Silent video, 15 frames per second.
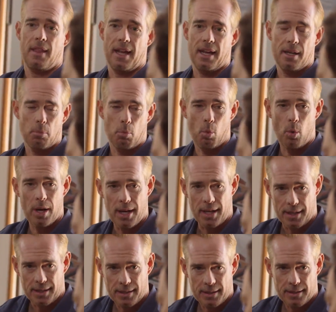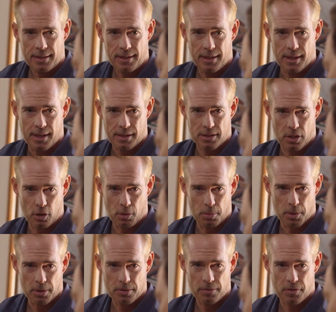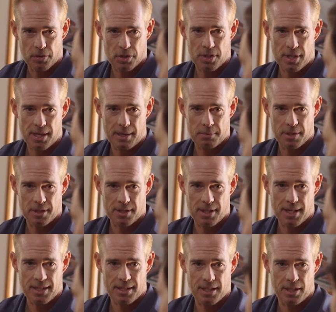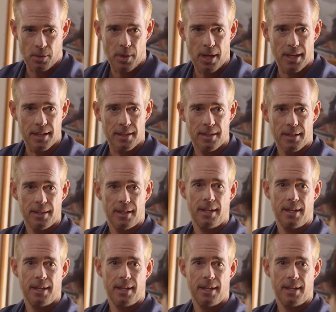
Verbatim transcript: They end up winning in October, first time since 1908,